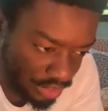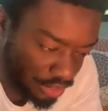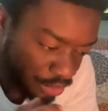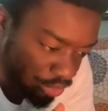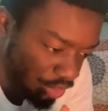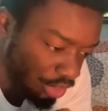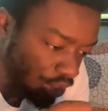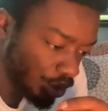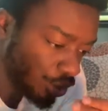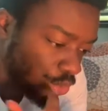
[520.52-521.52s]
in the UK,
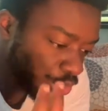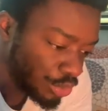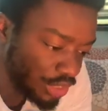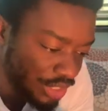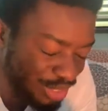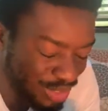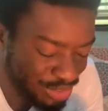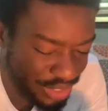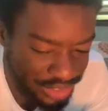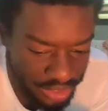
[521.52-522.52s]
what would you say the
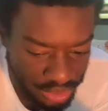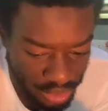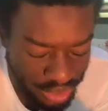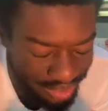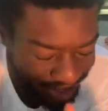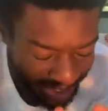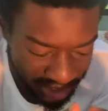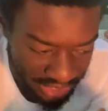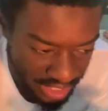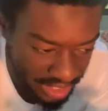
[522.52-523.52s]
difference is, or if
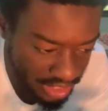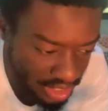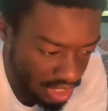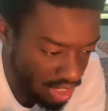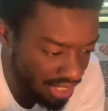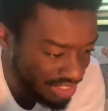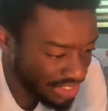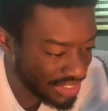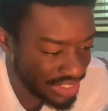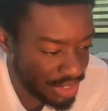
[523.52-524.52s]
there's like, is
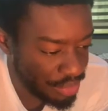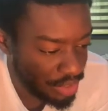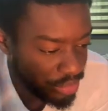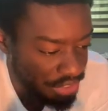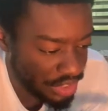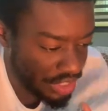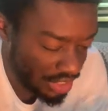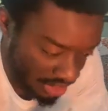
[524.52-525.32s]
it the same thing basically,